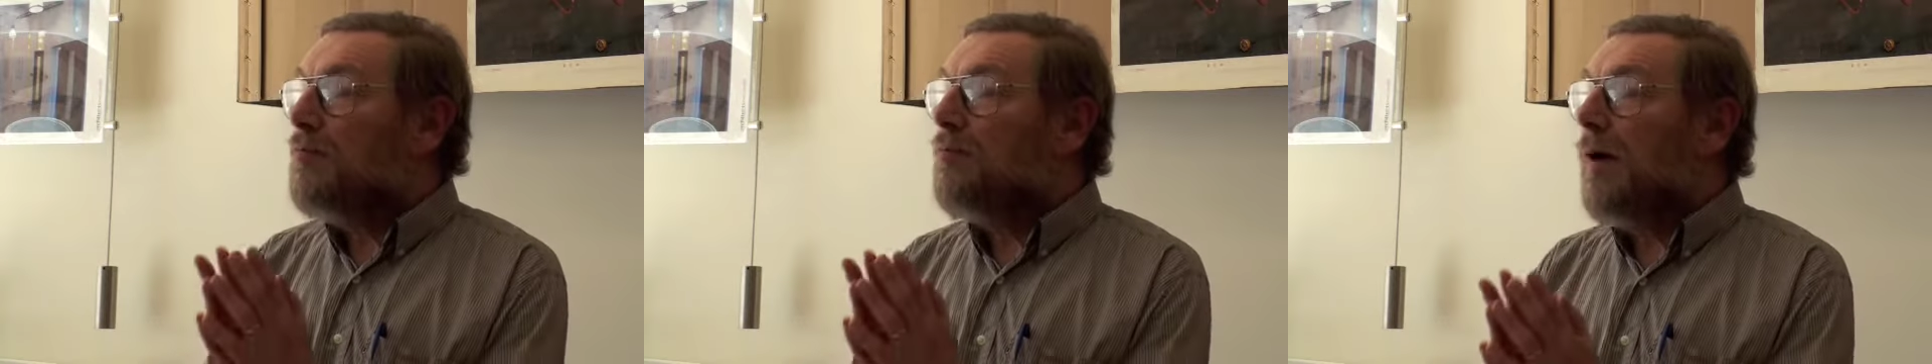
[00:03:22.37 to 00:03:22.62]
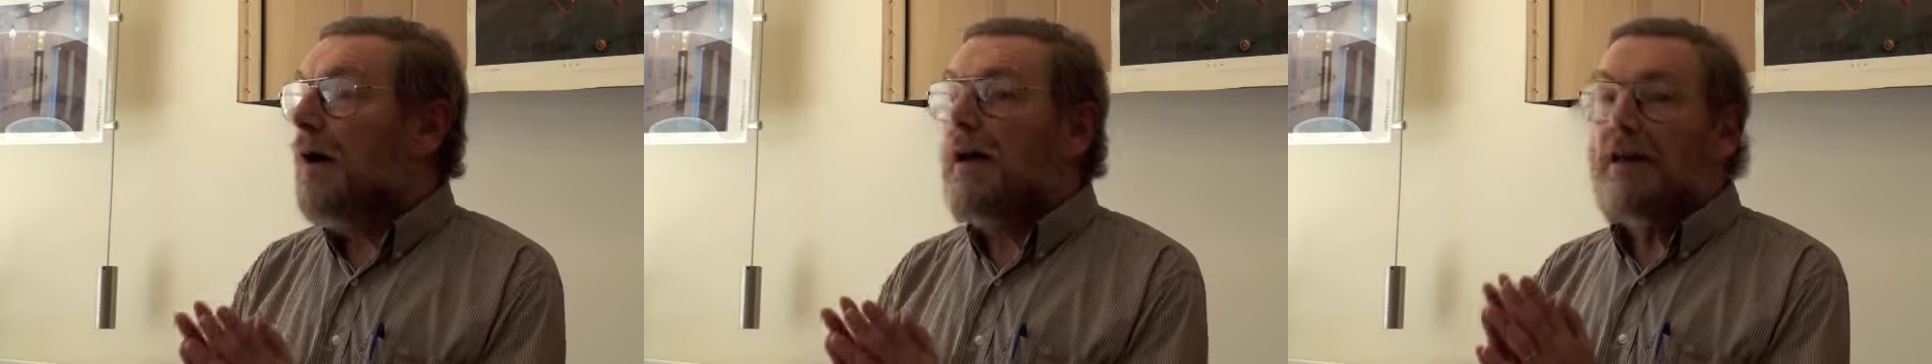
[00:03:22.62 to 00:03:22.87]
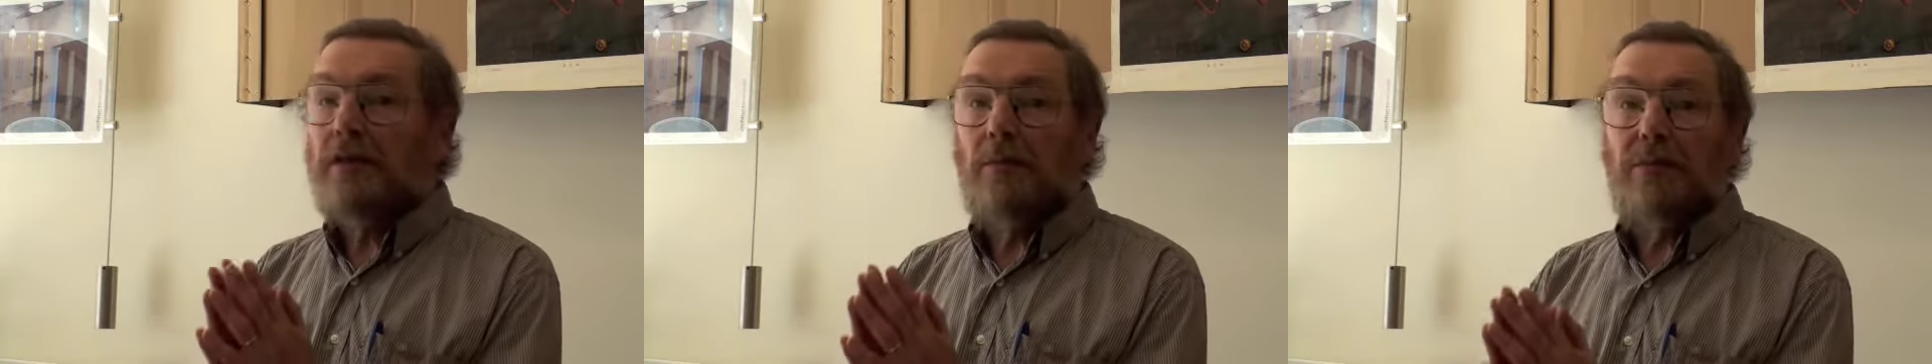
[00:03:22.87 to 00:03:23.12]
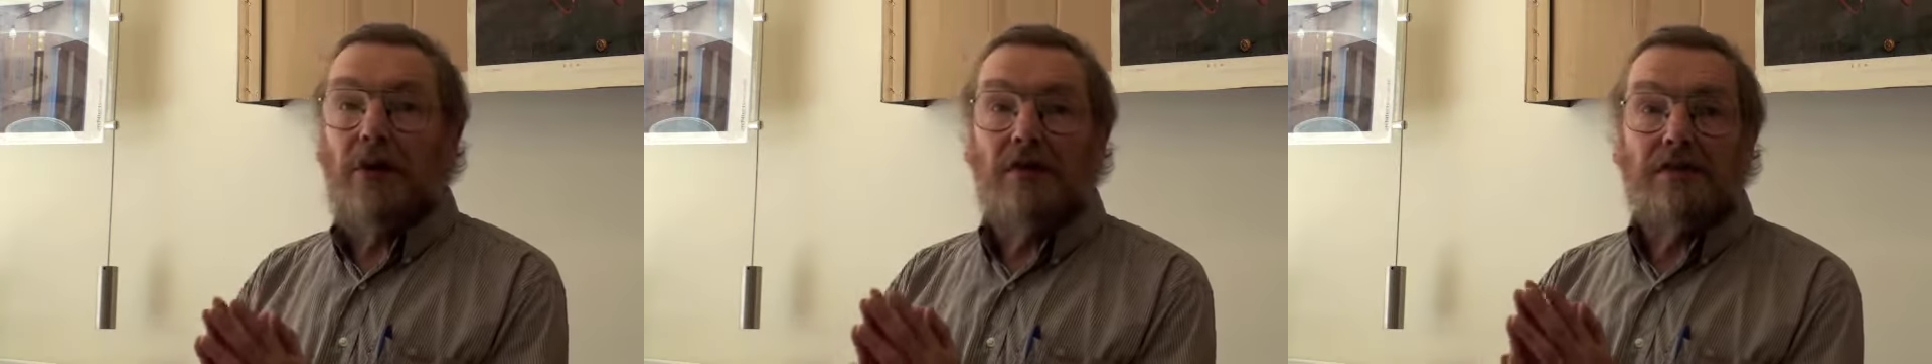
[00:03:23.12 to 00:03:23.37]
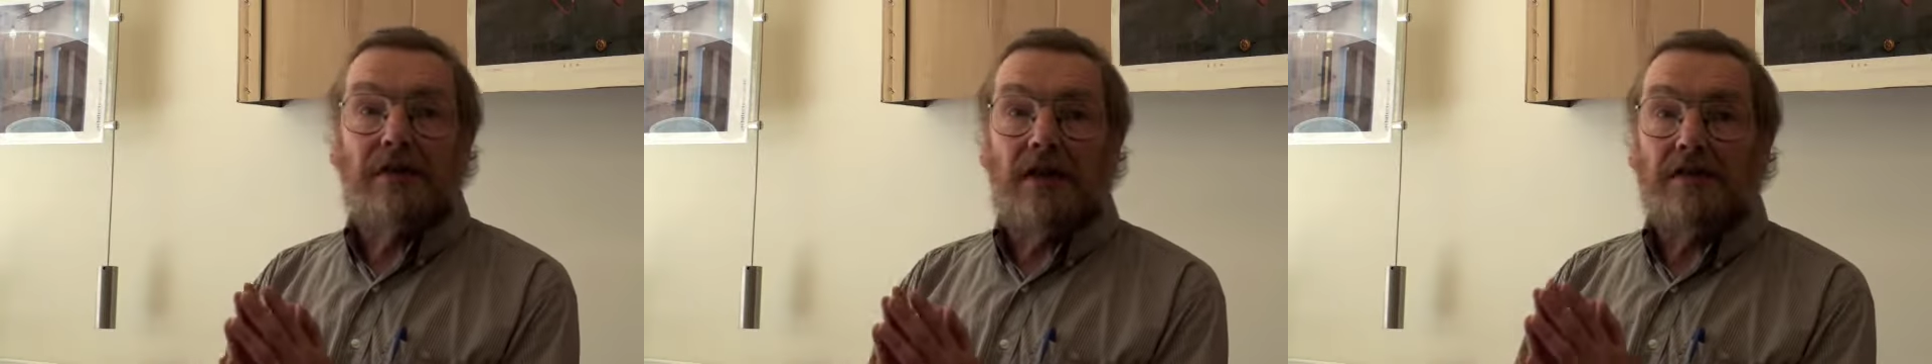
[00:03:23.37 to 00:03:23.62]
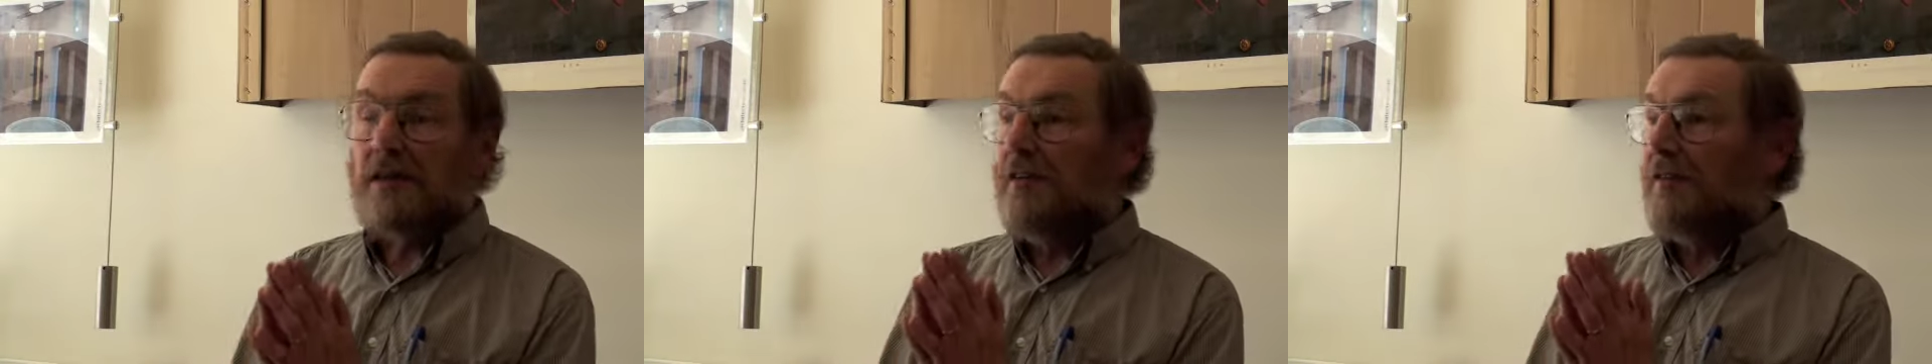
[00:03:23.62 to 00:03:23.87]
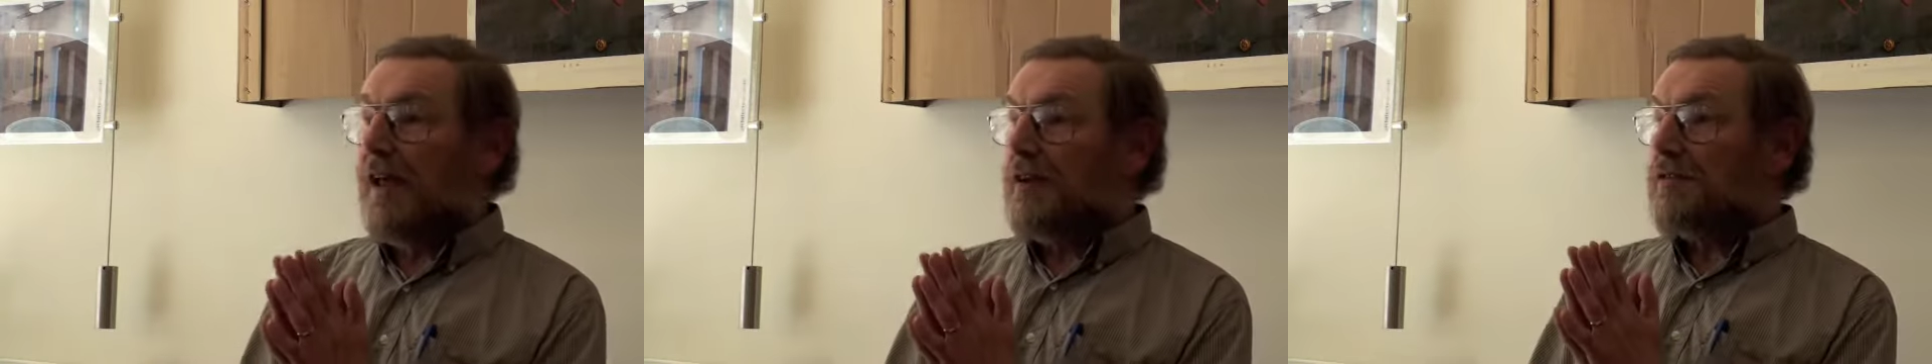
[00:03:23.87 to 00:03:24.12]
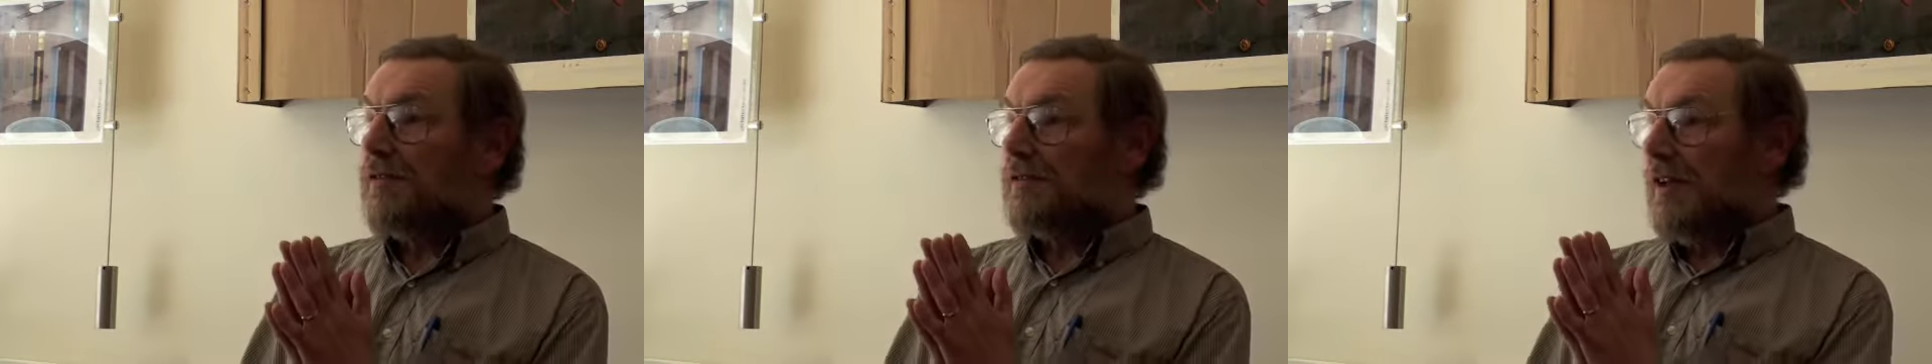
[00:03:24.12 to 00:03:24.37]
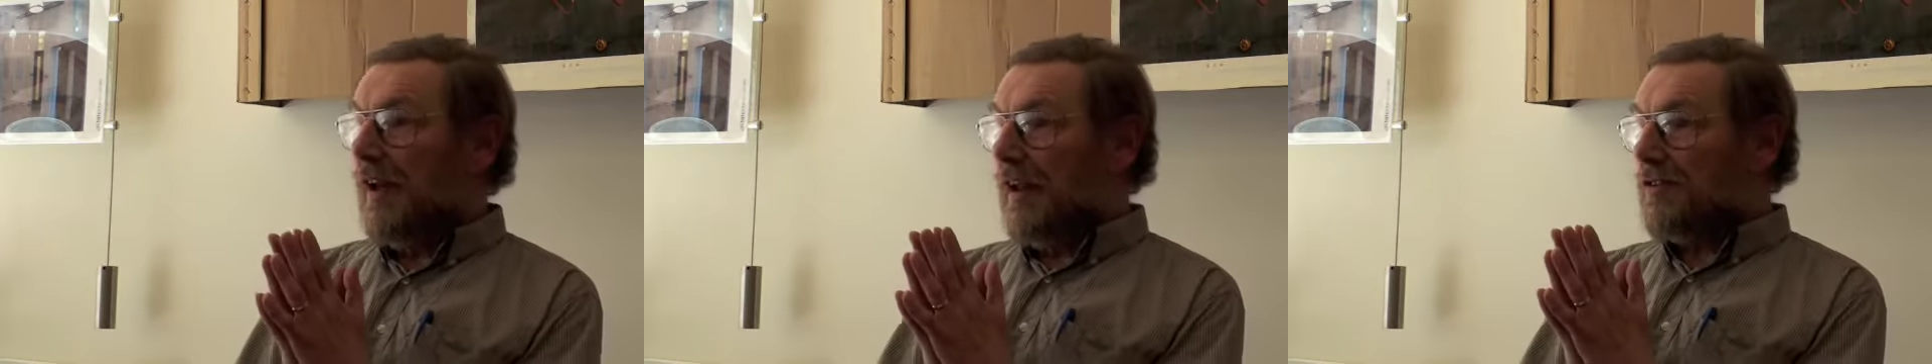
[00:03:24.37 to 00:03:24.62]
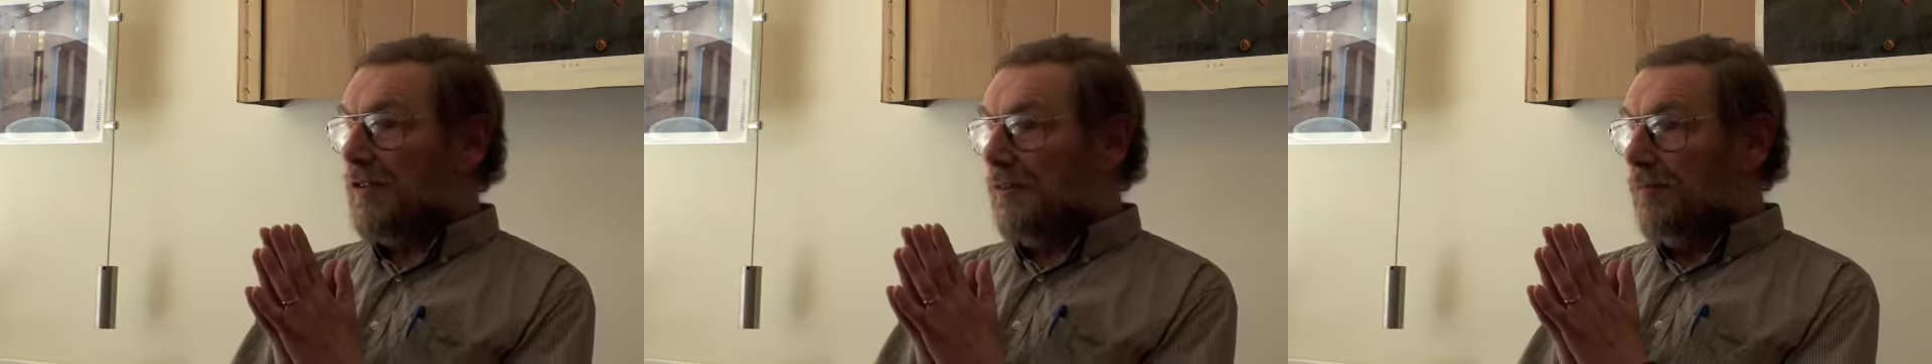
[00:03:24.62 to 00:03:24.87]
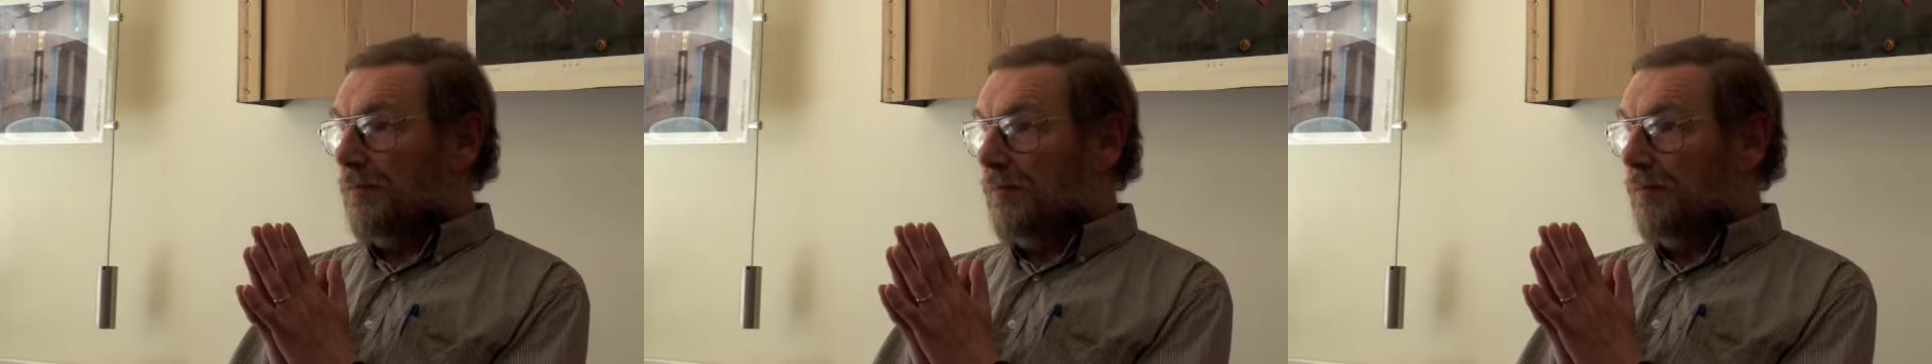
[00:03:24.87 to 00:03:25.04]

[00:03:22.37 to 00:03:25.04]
by the process of natural selection.